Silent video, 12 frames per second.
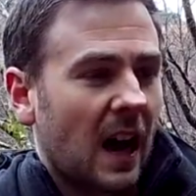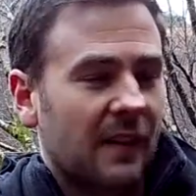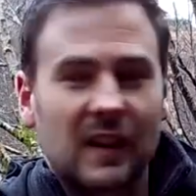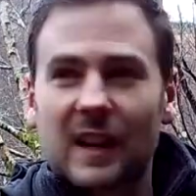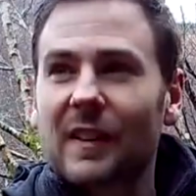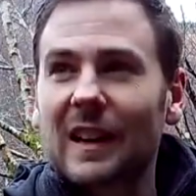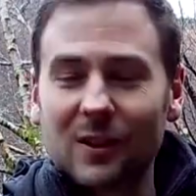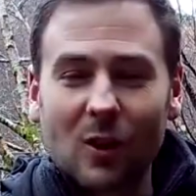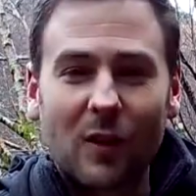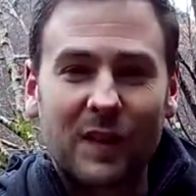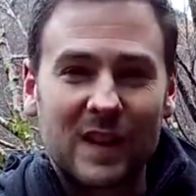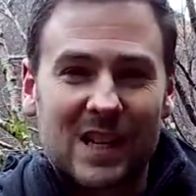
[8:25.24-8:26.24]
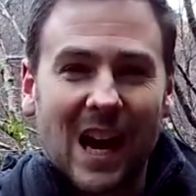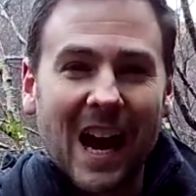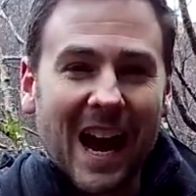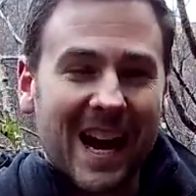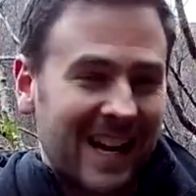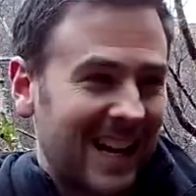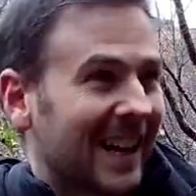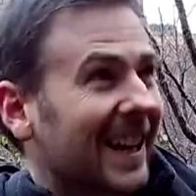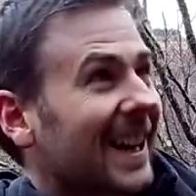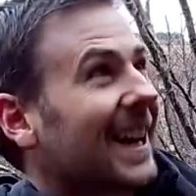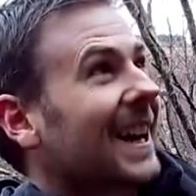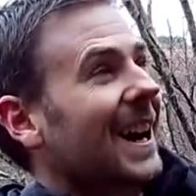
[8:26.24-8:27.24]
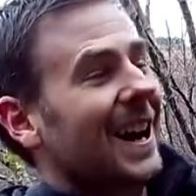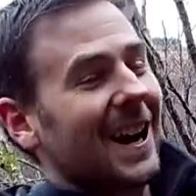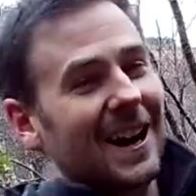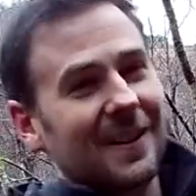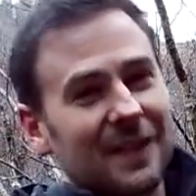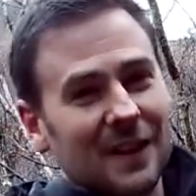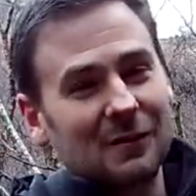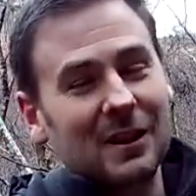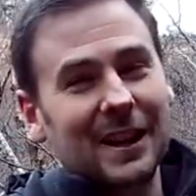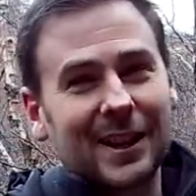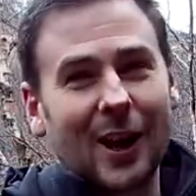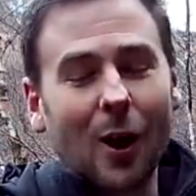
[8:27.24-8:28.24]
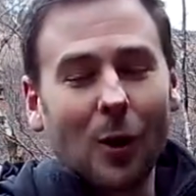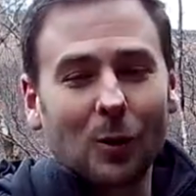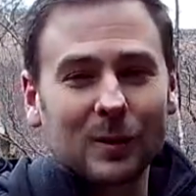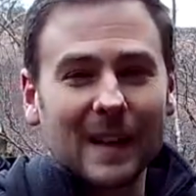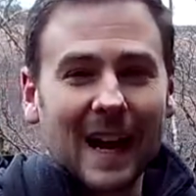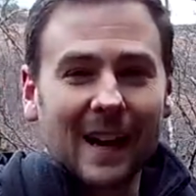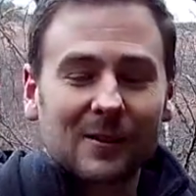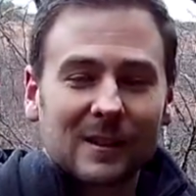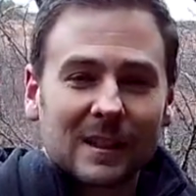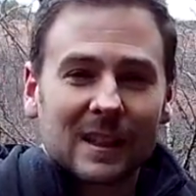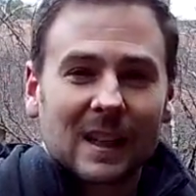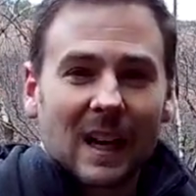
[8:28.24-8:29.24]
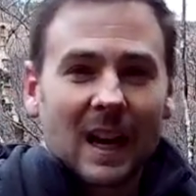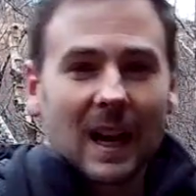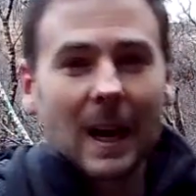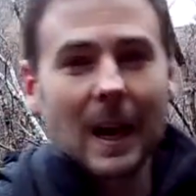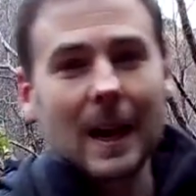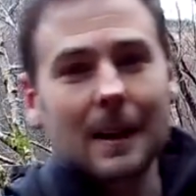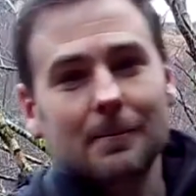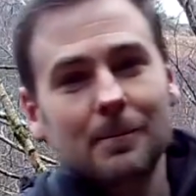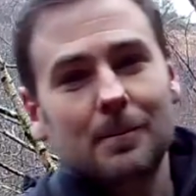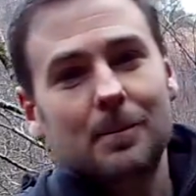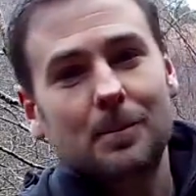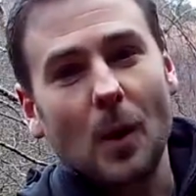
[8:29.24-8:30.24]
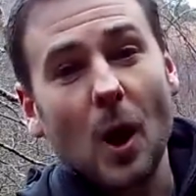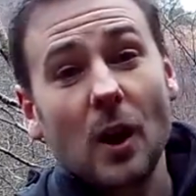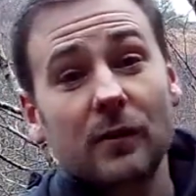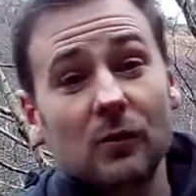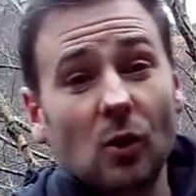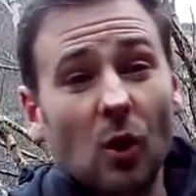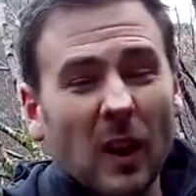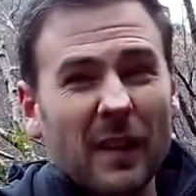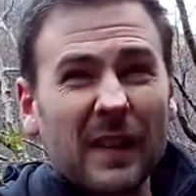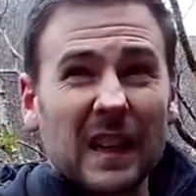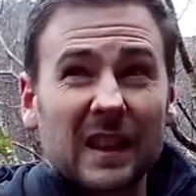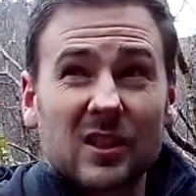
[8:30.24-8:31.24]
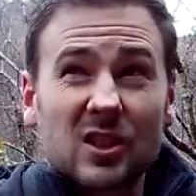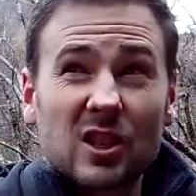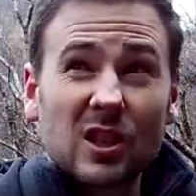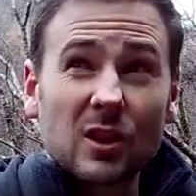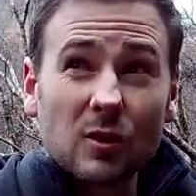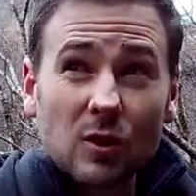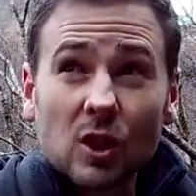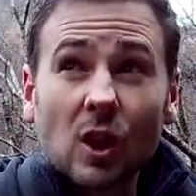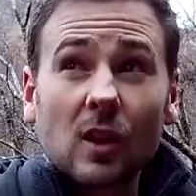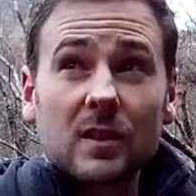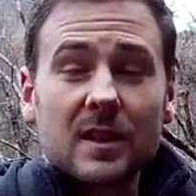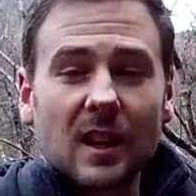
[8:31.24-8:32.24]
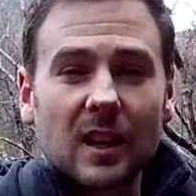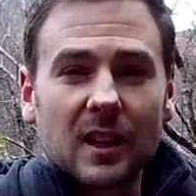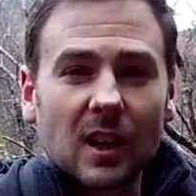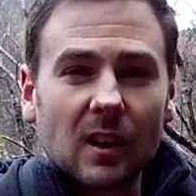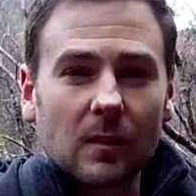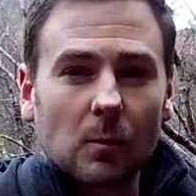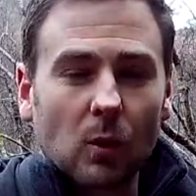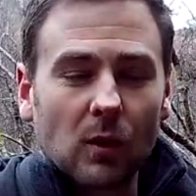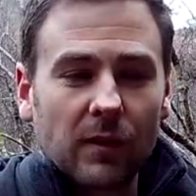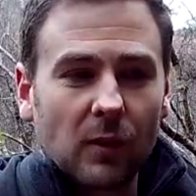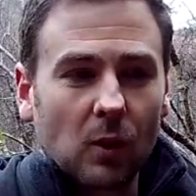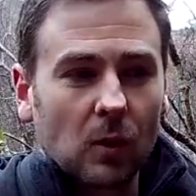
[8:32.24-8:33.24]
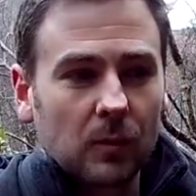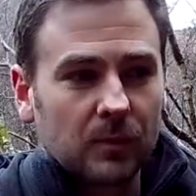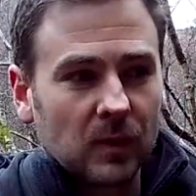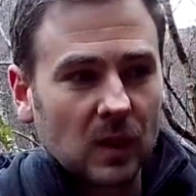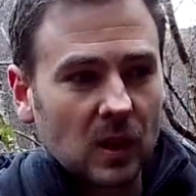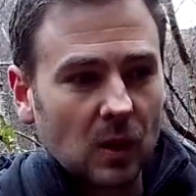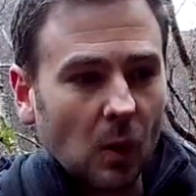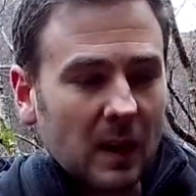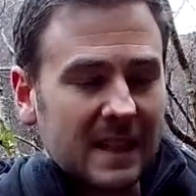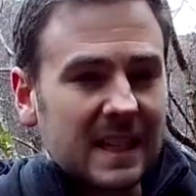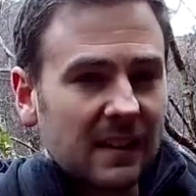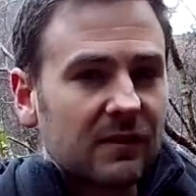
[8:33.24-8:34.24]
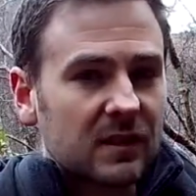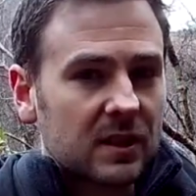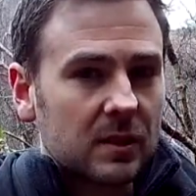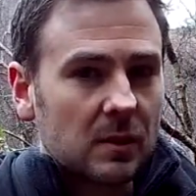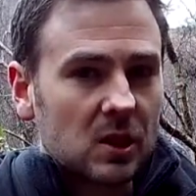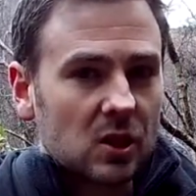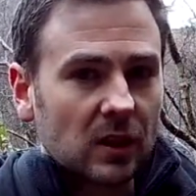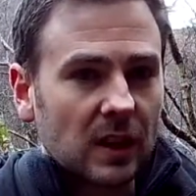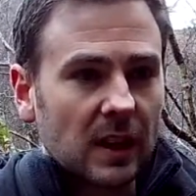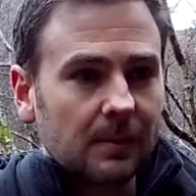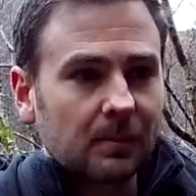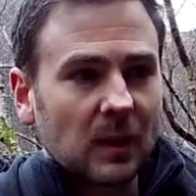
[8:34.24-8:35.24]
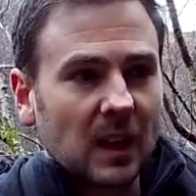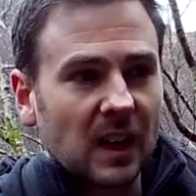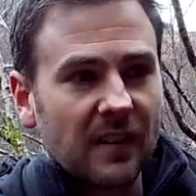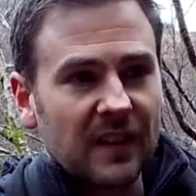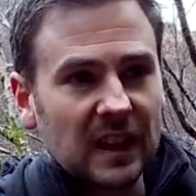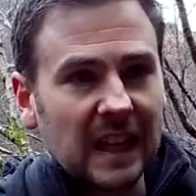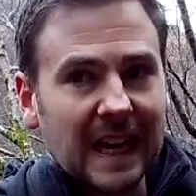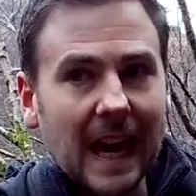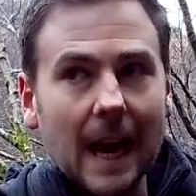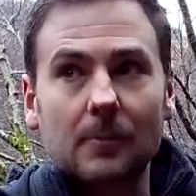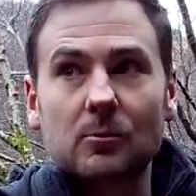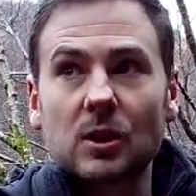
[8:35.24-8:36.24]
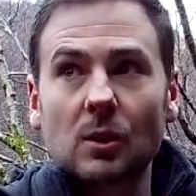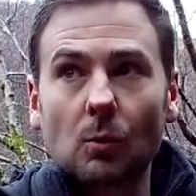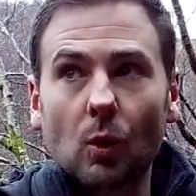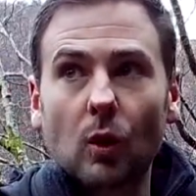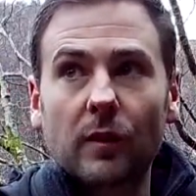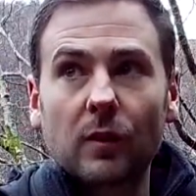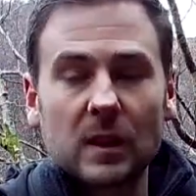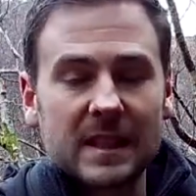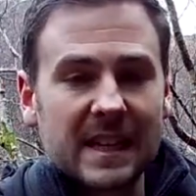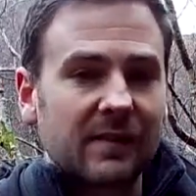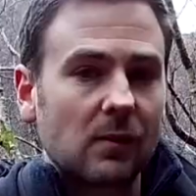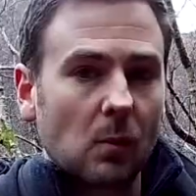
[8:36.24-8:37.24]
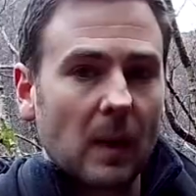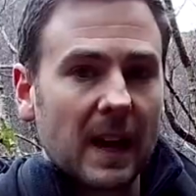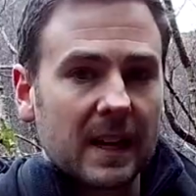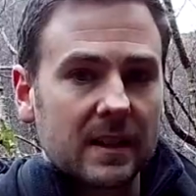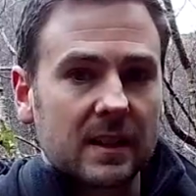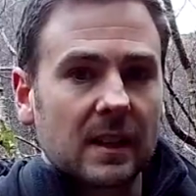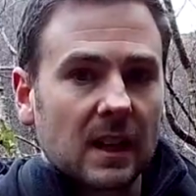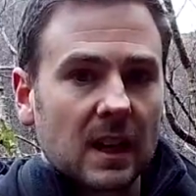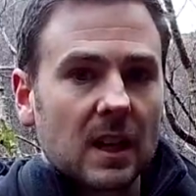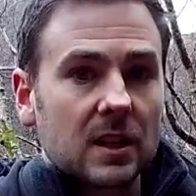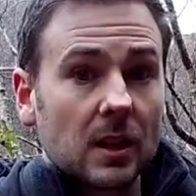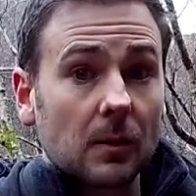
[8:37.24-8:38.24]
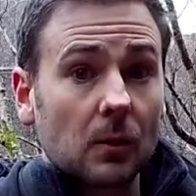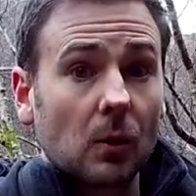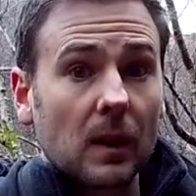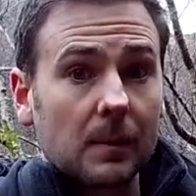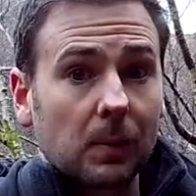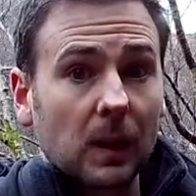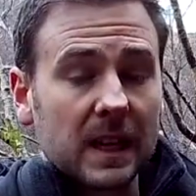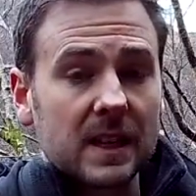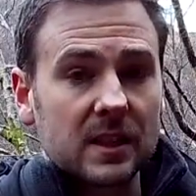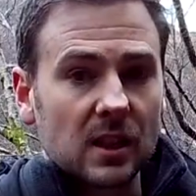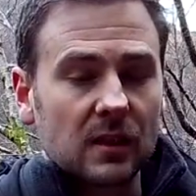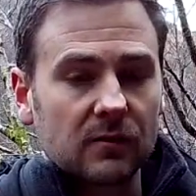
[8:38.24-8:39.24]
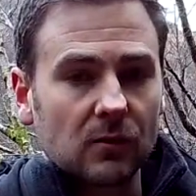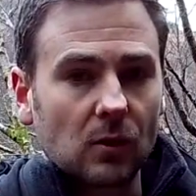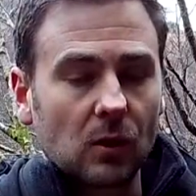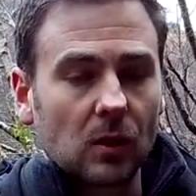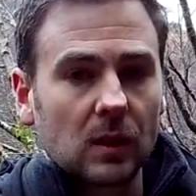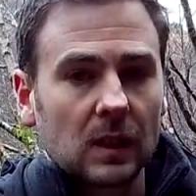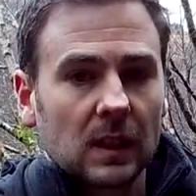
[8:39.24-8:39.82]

I think I've had enough for the day. I feel really cold now. But overall I think the two shots that I got of the waterfall quite different to each other, and I think they capture the waterfall in different ways, so I'm quite pleased overall.